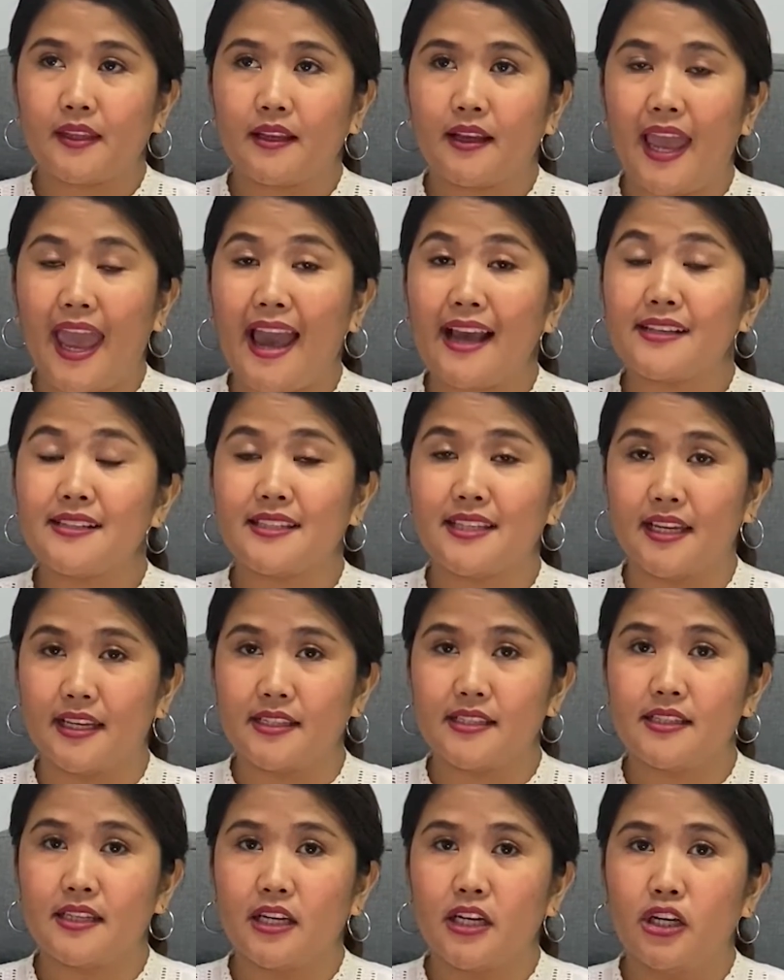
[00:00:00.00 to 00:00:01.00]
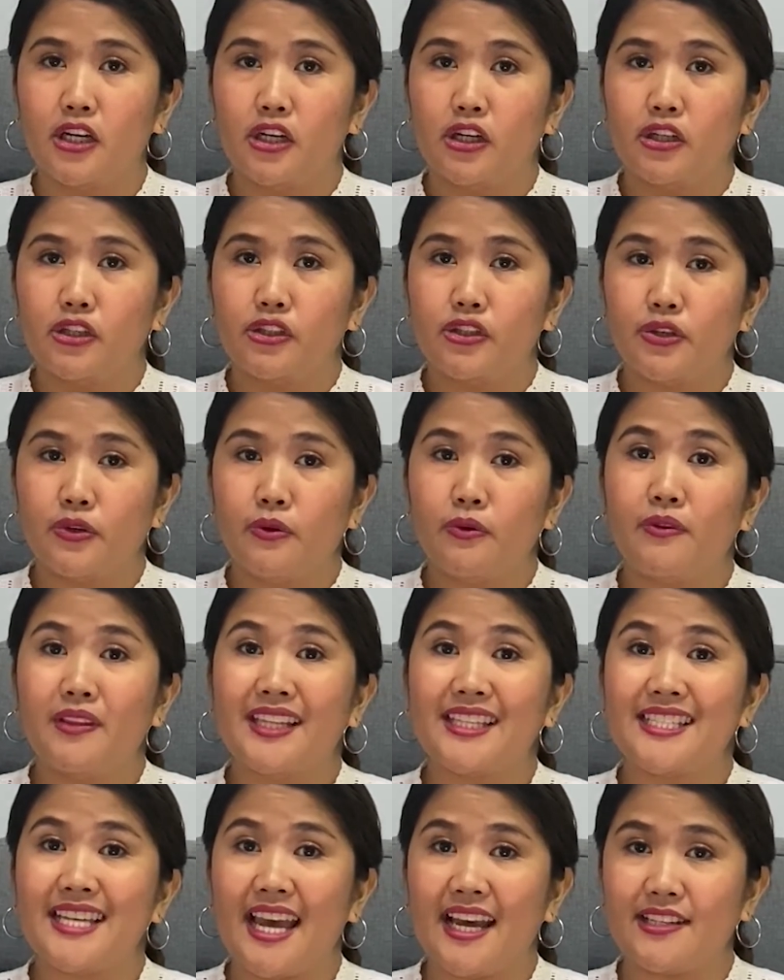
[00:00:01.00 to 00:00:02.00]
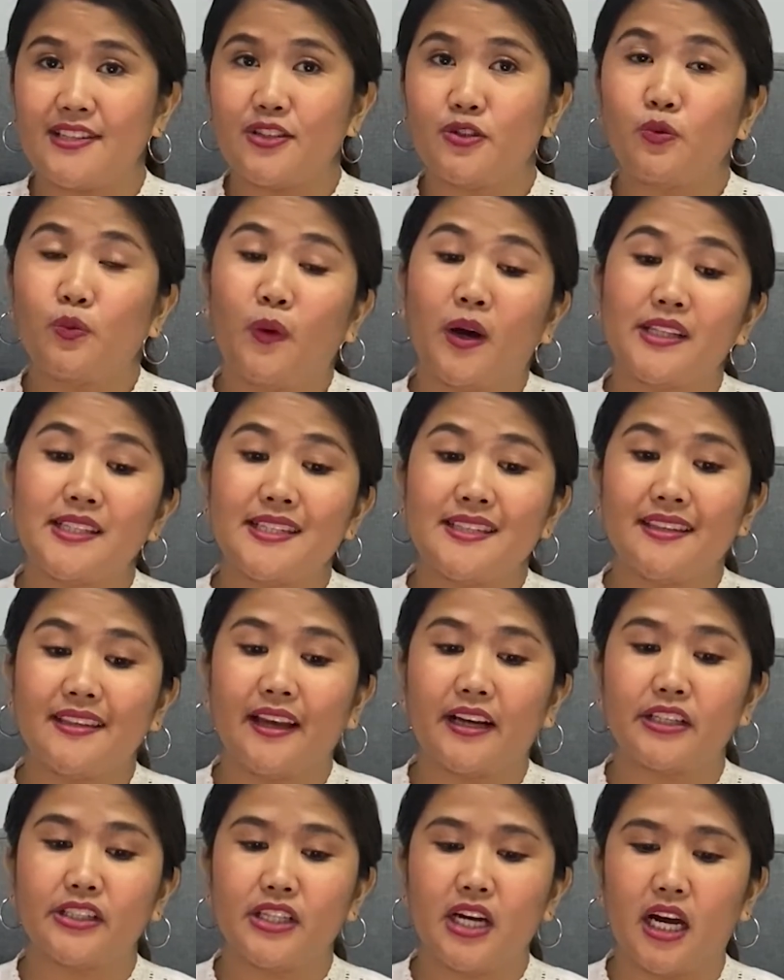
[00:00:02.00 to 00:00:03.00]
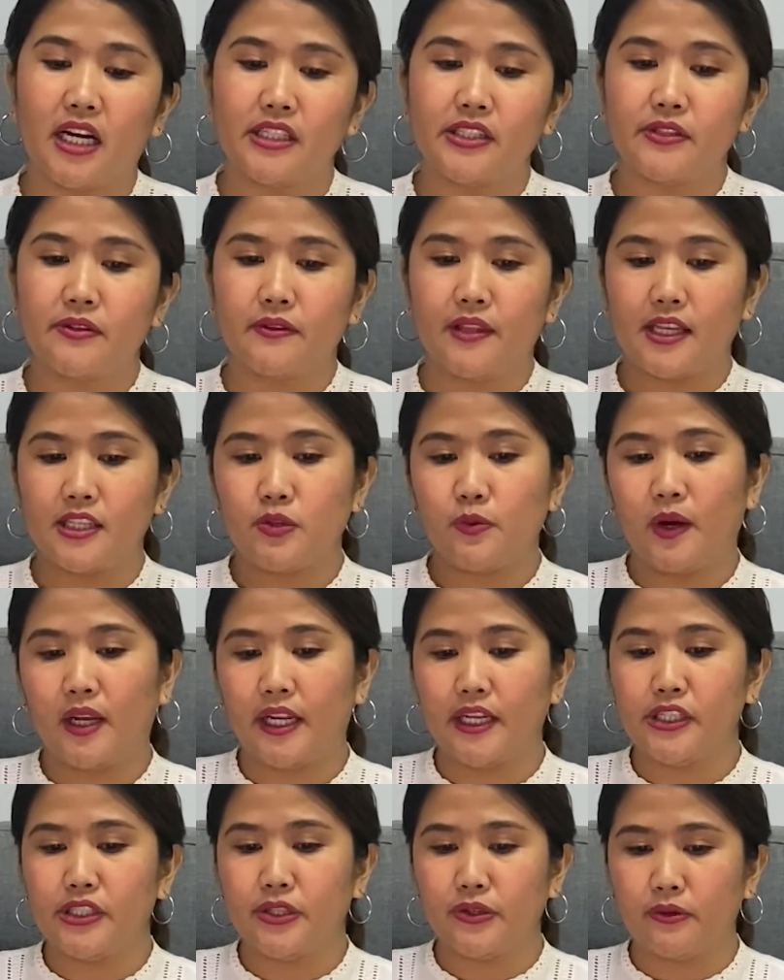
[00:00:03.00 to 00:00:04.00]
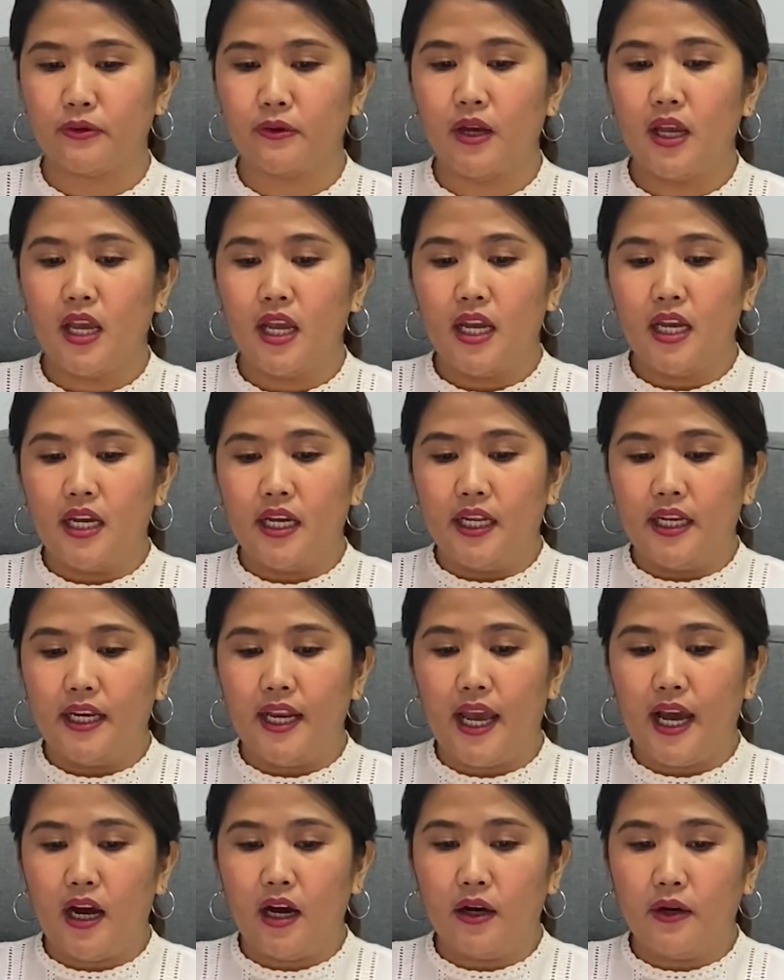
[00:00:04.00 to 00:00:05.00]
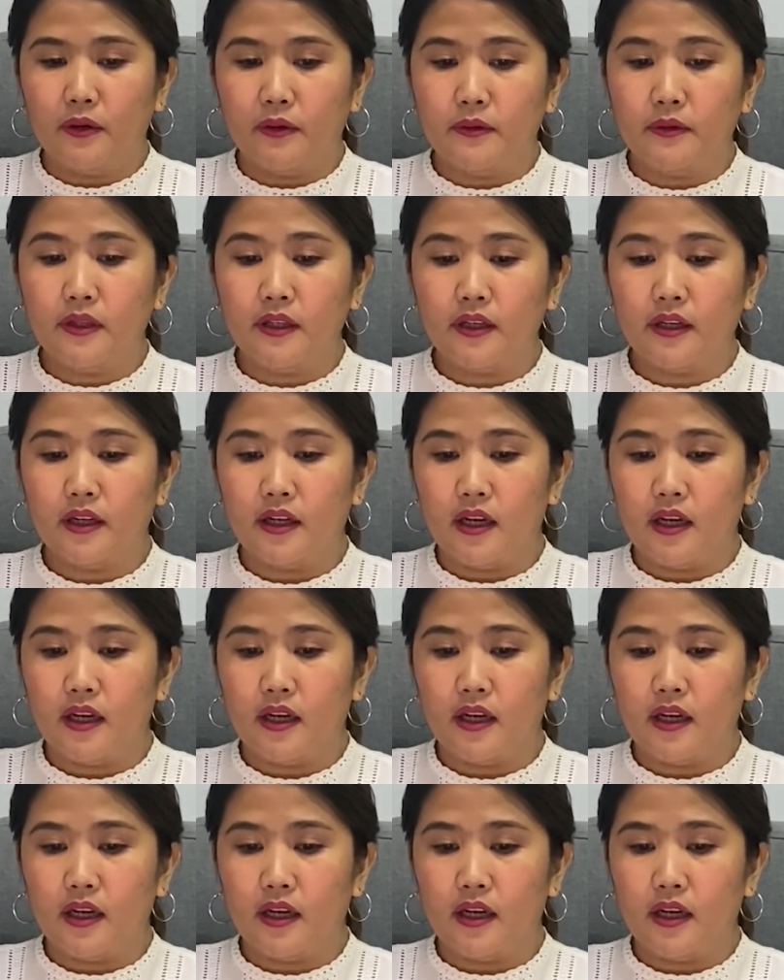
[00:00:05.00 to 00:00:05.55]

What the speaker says: access to the test once they're done. So that's what I do. Now,